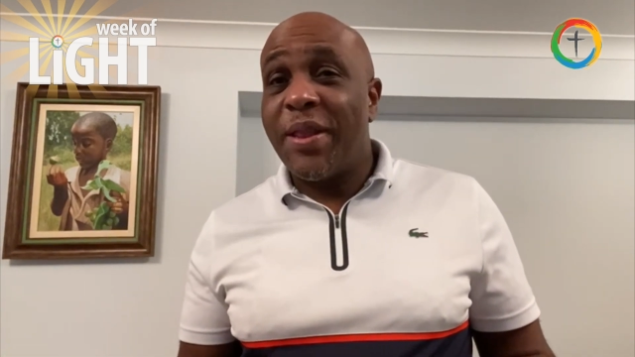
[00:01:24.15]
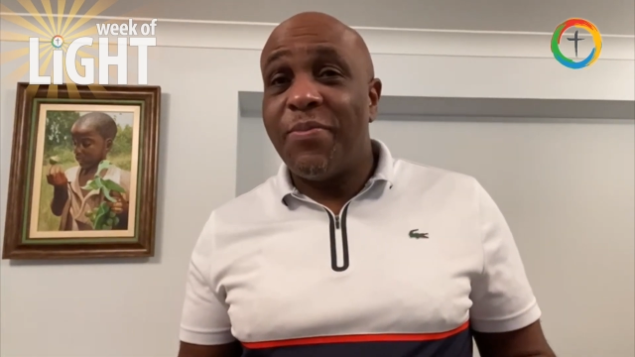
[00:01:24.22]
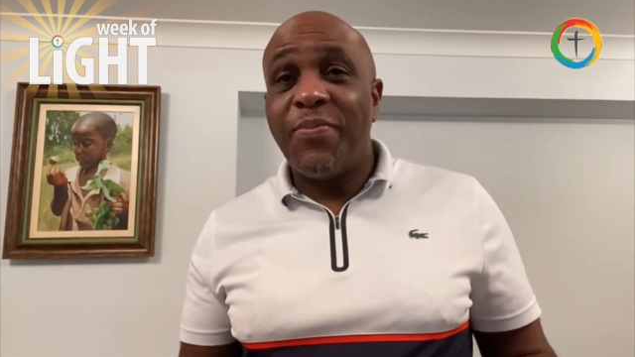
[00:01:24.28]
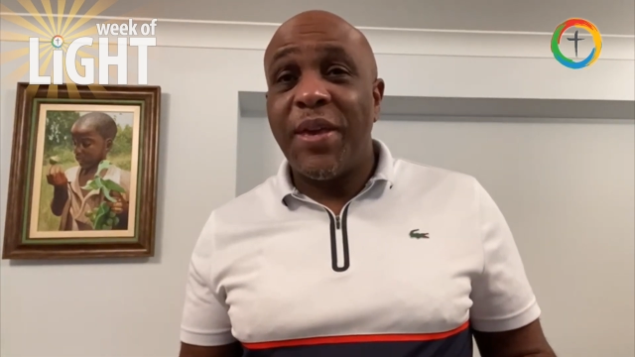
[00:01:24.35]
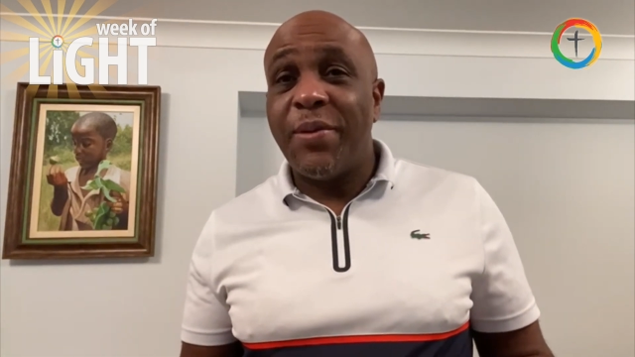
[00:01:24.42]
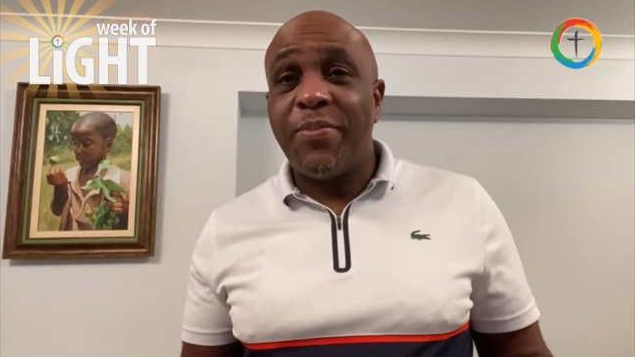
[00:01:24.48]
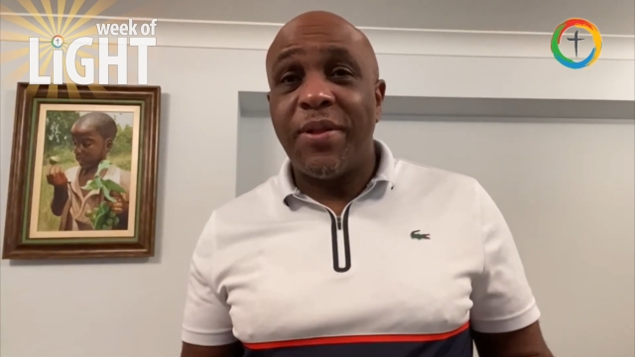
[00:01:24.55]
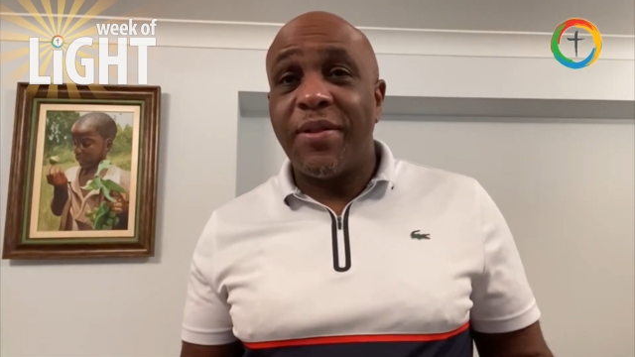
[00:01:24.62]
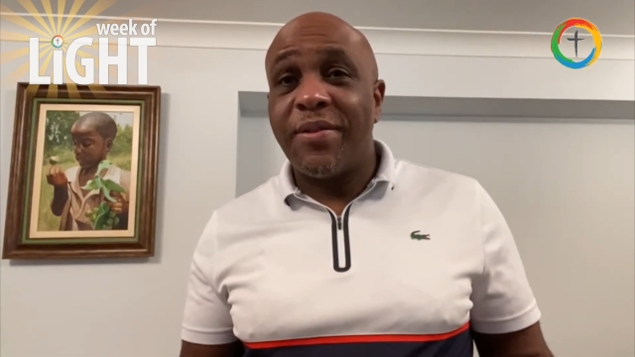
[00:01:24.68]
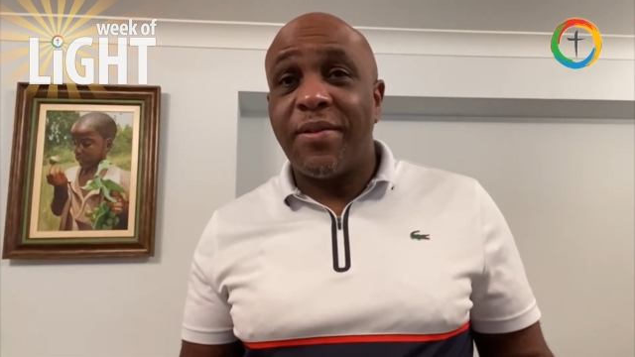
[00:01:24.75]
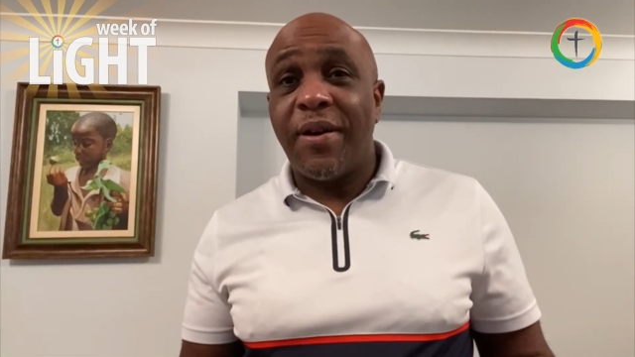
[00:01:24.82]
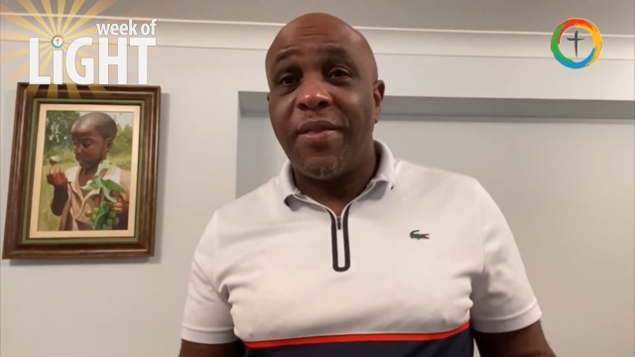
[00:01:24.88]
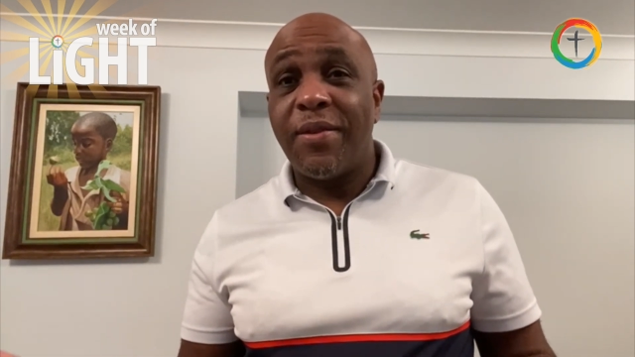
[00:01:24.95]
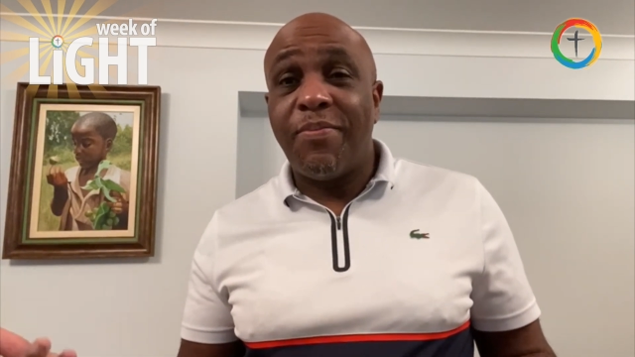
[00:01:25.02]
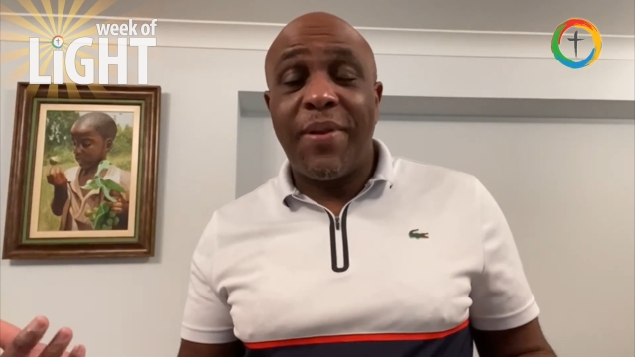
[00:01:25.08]
people
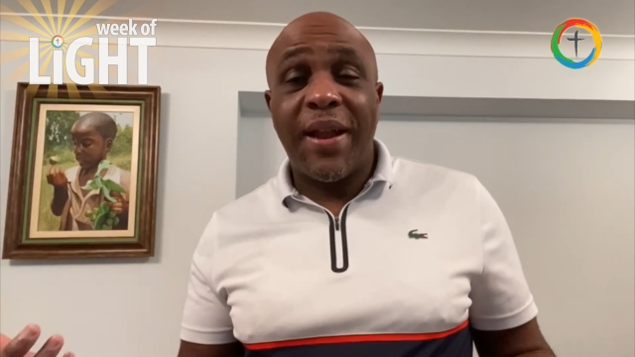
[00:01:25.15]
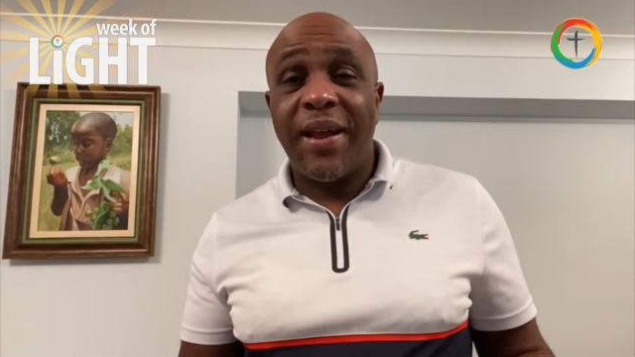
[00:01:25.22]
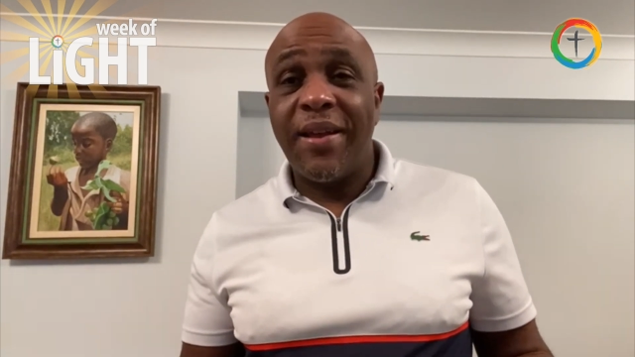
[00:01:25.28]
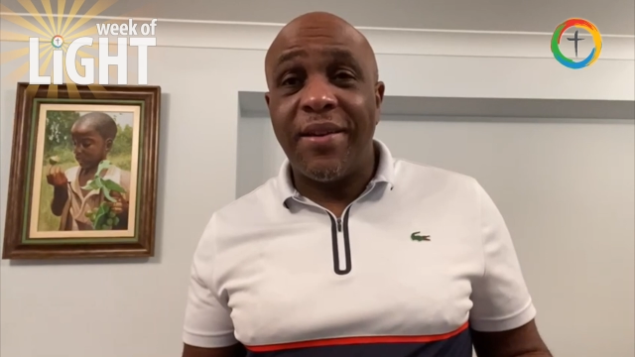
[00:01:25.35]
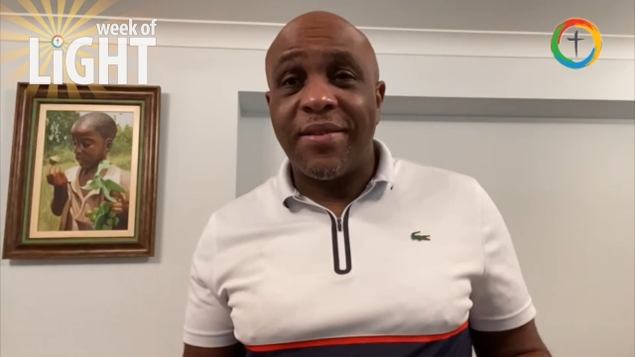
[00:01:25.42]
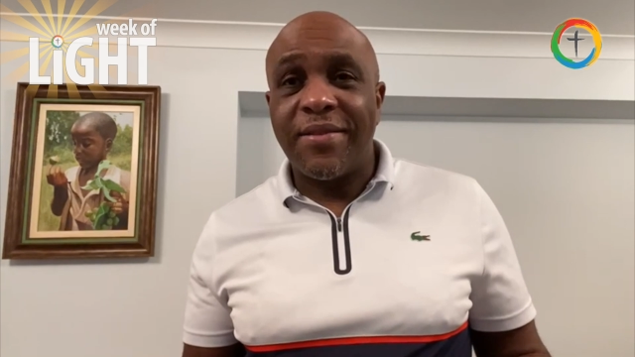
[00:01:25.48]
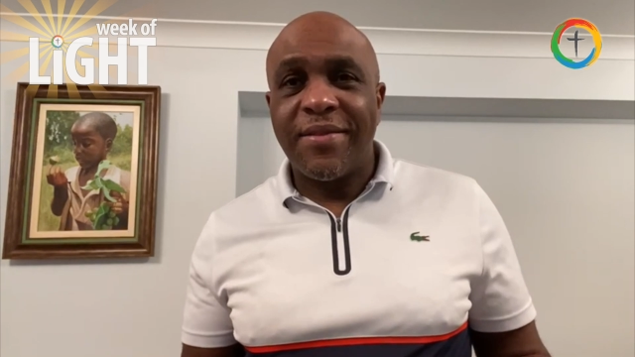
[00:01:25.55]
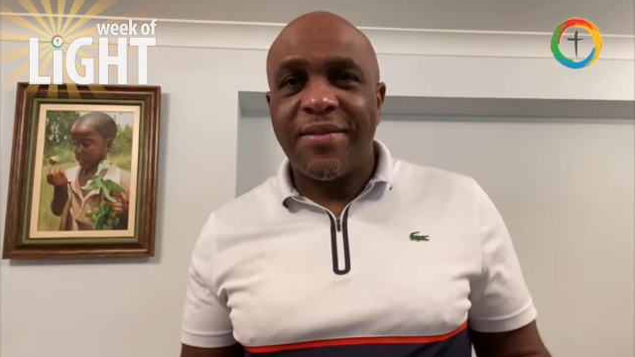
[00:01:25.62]
on the planet